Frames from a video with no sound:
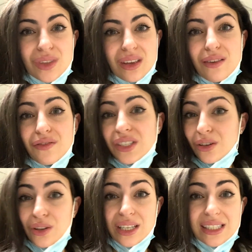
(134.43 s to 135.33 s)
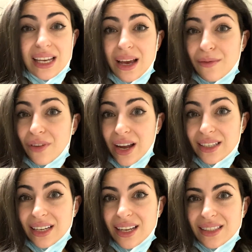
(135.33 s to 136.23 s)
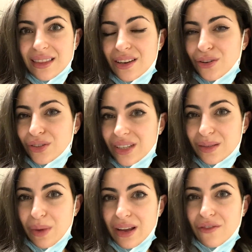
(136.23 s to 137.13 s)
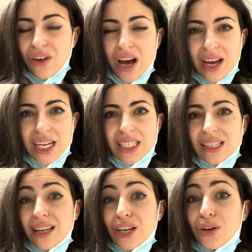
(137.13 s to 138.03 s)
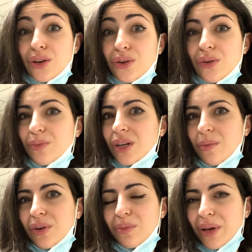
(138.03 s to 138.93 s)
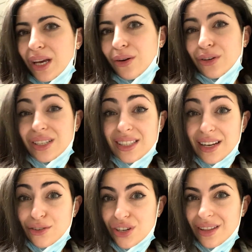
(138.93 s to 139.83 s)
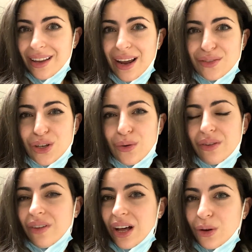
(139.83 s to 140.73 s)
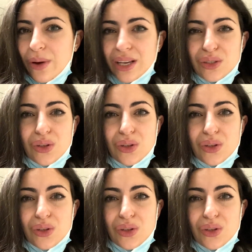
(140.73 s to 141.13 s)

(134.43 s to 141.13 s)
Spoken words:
physical exam findings that the nurses might find, like new abdominal pain or distension that I have to go evaluate.